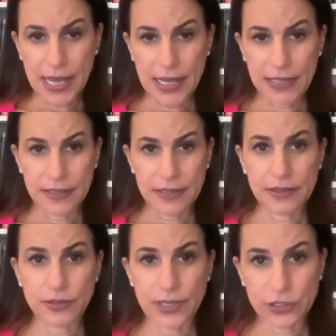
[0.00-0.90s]
And
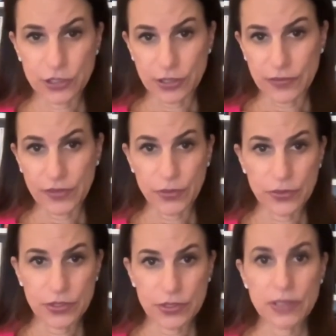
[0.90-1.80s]
the grand jury
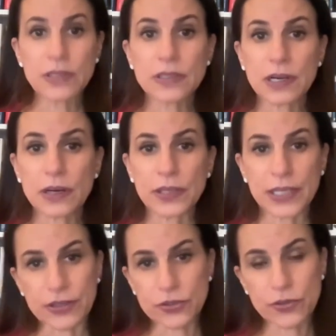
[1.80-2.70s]
votes
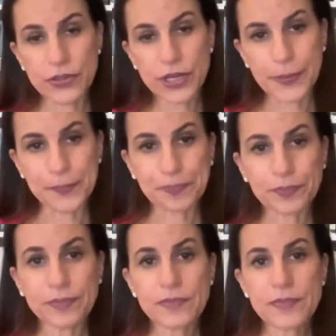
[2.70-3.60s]
yes or no.
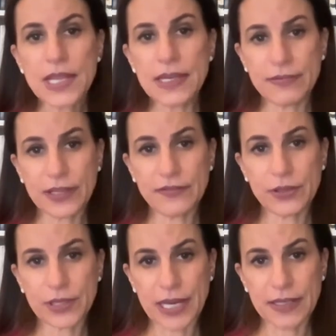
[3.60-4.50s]
If they
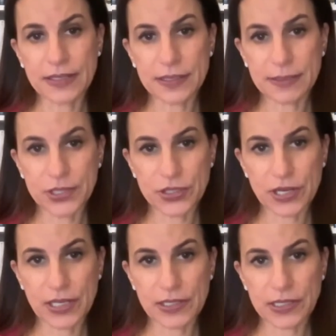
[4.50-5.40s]
vote yes, Mr.
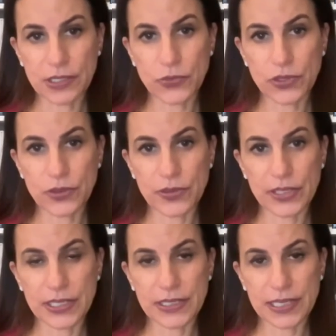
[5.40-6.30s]
Costello will go
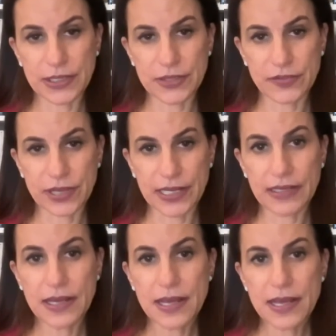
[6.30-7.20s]
in and testify.
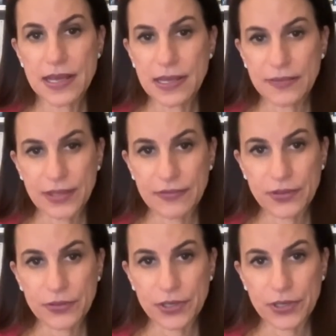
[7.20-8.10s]
If they
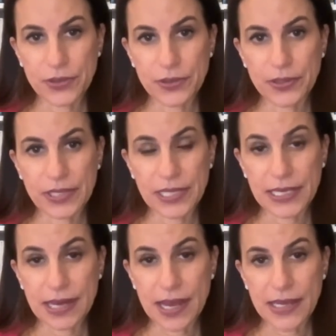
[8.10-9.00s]
vote no,
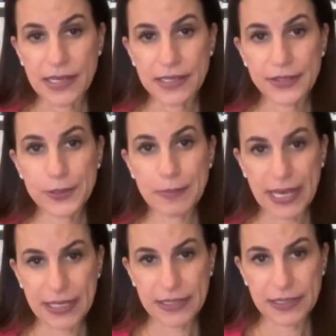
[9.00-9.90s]
then I
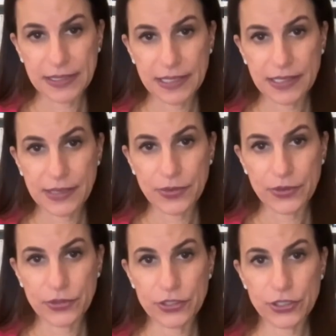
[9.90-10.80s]
expect that they will go
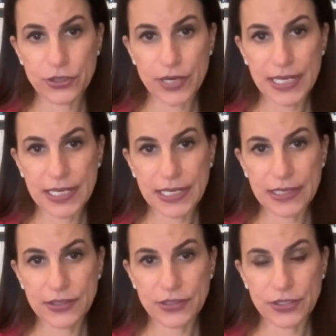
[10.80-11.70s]
straight
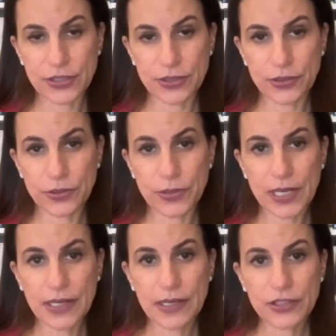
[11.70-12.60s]
into
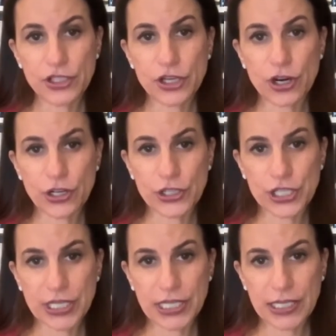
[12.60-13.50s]

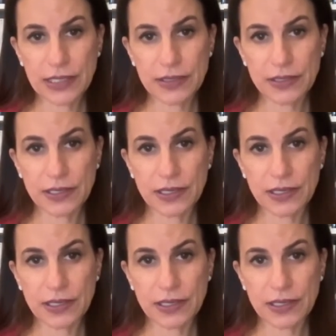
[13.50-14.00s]
charging,